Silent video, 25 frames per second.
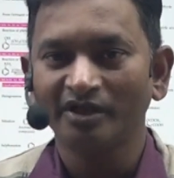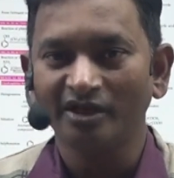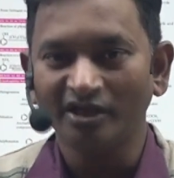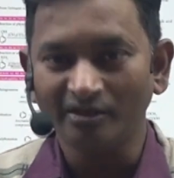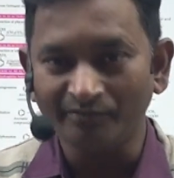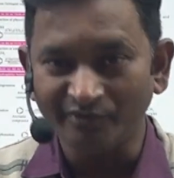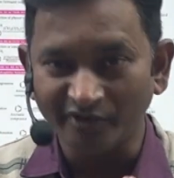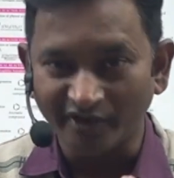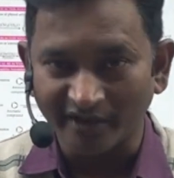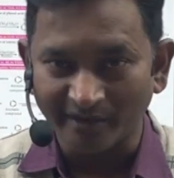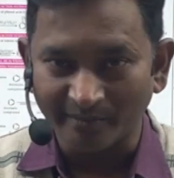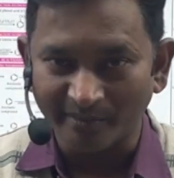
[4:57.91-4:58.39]

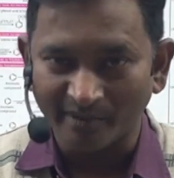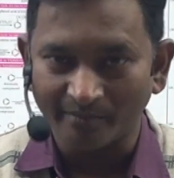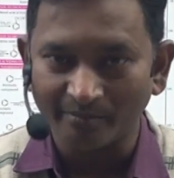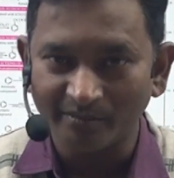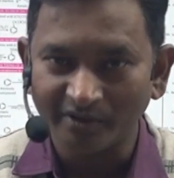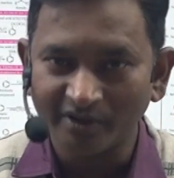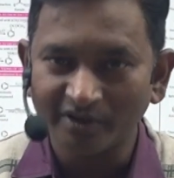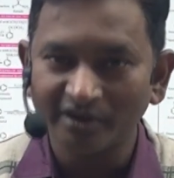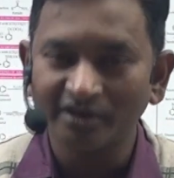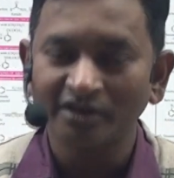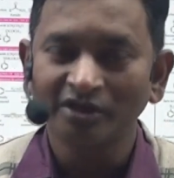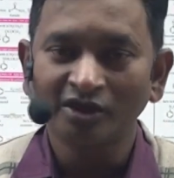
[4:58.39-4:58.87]
if If you
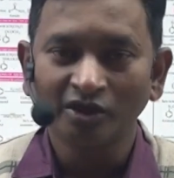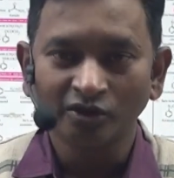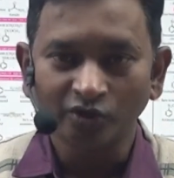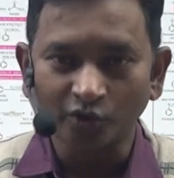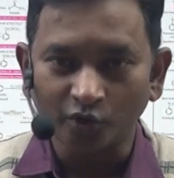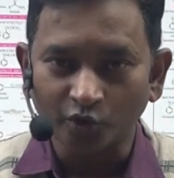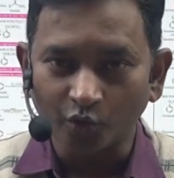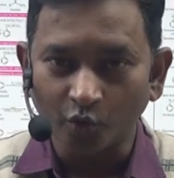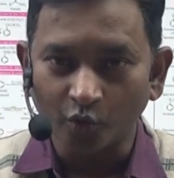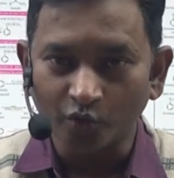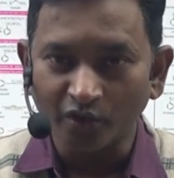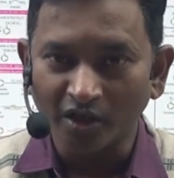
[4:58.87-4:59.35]
remember,
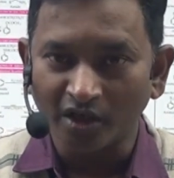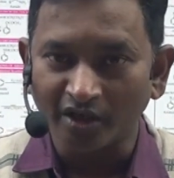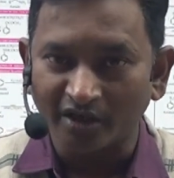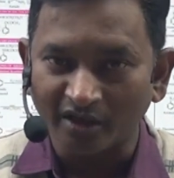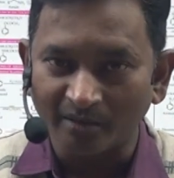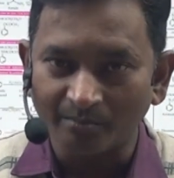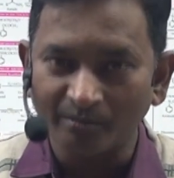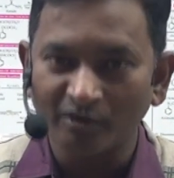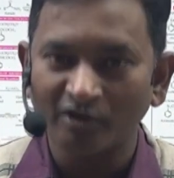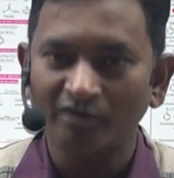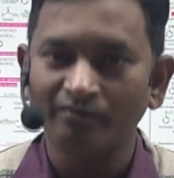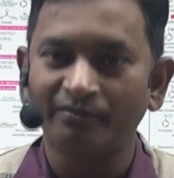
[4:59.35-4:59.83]
the total
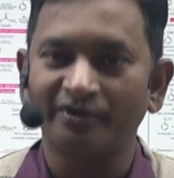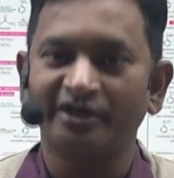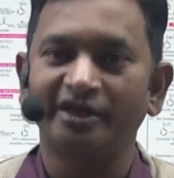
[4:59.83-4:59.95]
number of